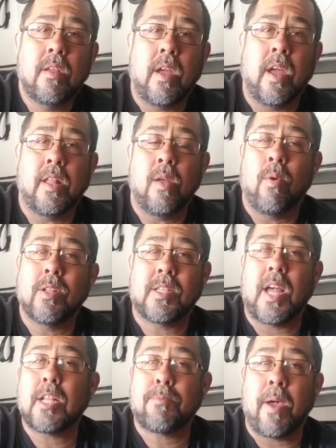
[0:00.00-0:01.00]
And then once
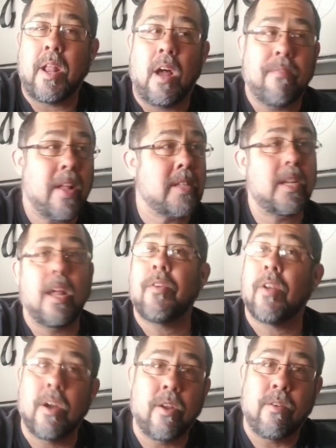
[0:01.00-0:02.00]
that's paid off, that's
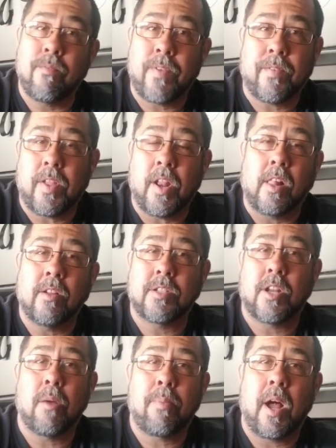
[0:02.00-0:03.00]
another
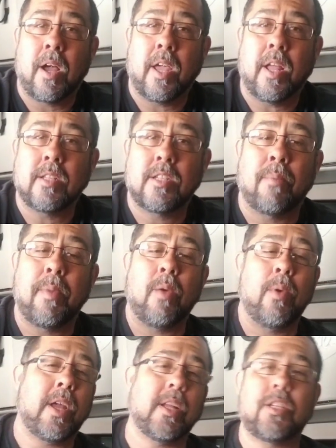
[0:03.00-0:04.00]
$150 in our pocket. So, I mean,
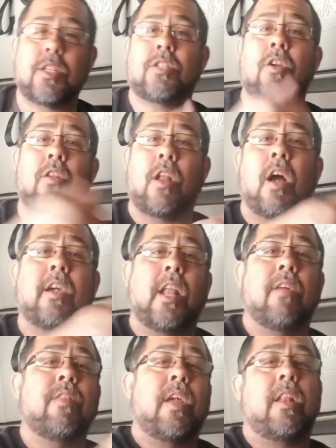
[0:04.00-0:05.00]
we can just start knocking
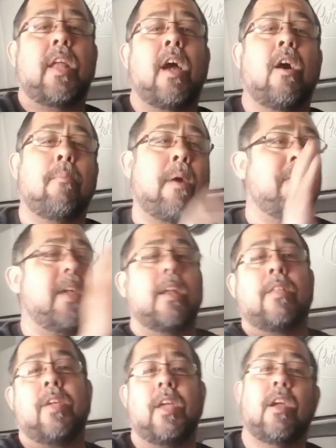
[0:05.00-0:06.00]
everything down. By the
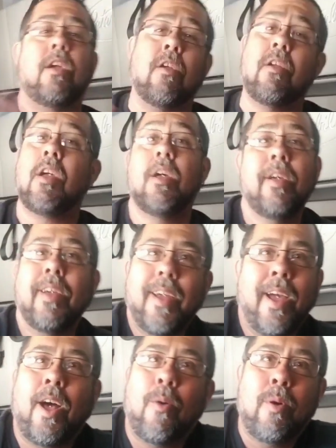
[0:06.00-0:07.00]
end of the year,
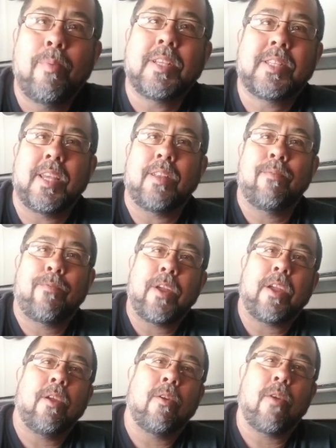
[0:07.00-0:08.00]
hell, we'll be sitting
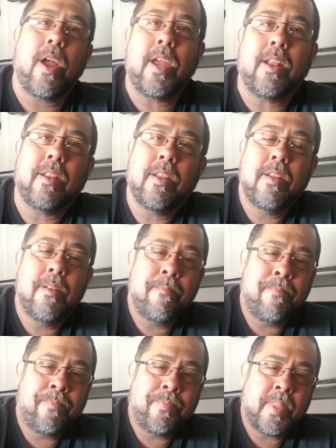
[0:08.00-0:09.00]
freaking great.
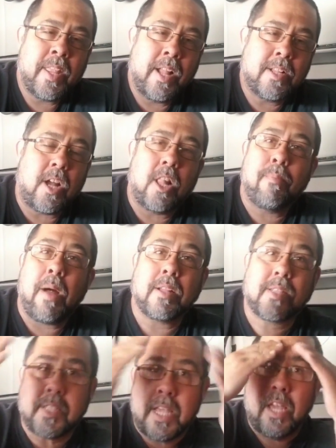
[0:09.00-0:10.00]
It's all
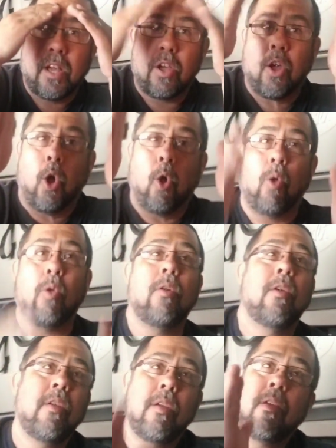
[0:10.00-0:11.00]
about seeing a goal
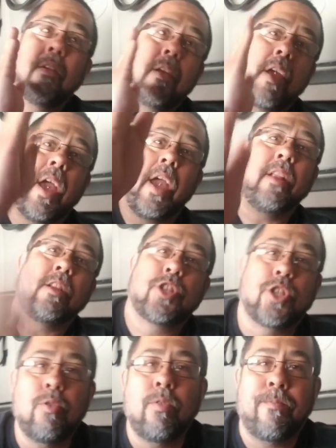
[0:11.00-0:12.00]
and
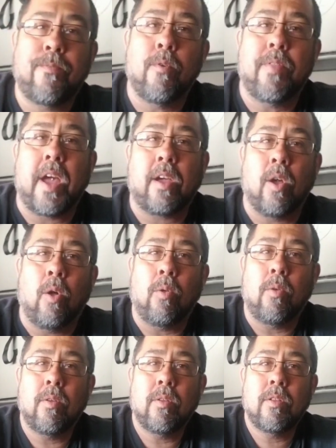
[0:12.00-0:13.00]
shooting for that
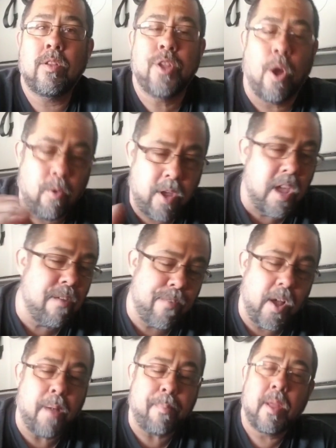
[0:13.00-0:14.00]
goal. Don't give
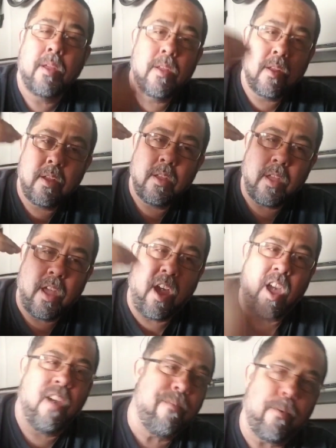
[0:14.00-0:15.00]
up,
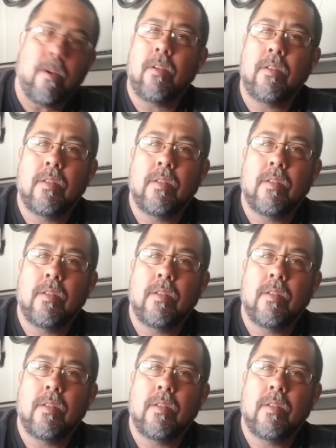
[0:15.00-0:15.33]
ever.